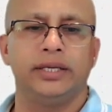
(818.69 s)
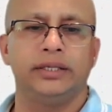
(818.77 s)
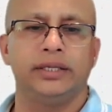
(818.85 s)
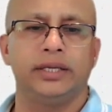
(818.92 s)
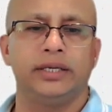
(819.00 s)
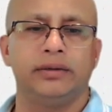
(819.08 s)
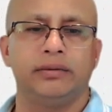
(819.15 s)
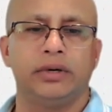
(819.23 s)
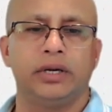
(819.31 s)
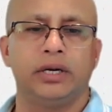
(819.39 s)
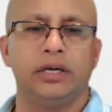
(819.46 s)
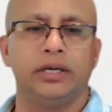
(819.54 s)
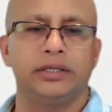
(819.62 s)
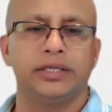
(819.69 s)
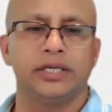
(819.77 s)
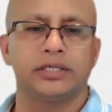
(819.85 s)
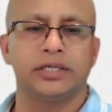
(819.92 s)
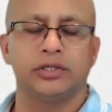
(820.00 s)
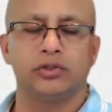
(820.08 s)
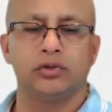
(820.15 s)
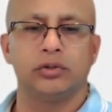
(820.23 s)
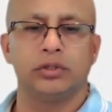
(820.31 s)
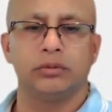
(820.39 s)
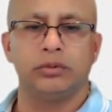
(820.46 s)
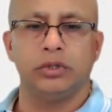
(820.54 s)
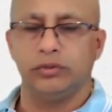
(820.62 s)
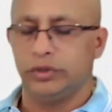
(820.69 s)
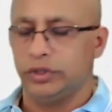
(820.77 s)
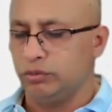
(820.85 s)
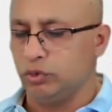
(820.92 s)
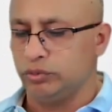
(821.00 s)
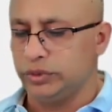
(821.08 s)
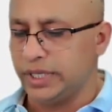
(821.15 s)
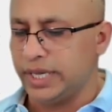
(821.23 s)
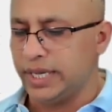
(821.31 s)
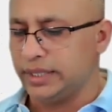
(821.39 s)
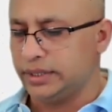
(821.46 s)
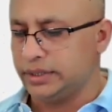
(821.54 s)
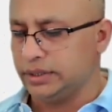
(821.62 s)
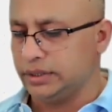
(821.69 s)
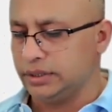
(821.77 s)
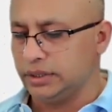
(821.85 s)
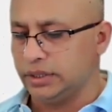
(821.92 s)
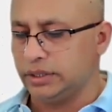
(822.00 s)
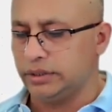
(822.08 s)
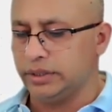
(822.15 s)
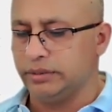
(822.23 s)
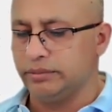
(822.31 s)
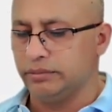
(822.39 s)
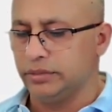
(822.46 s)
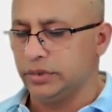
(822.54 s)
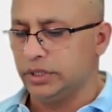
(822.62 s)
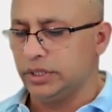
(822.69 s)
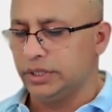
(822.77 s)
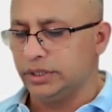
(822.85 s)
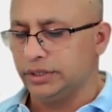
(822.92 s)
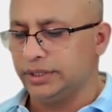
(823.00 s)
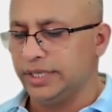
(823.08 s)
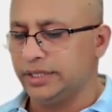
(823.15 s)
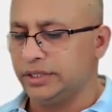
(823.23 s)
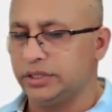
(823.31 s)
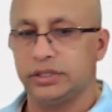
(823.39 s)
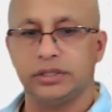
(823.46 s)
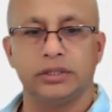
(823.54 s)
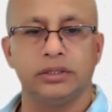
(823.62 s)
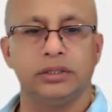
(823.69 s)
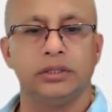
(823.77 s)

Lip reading: that earlier test executable, we remove that, rm test.